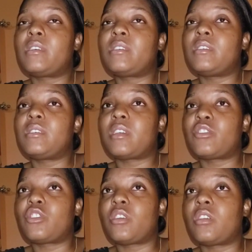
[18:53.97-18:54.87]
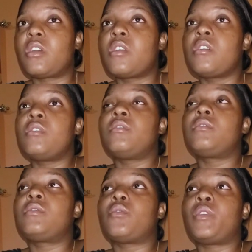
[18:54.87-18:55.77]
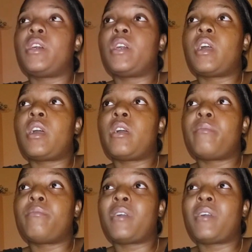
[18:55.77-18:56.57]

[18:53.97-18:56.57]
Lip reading: C-section. So they I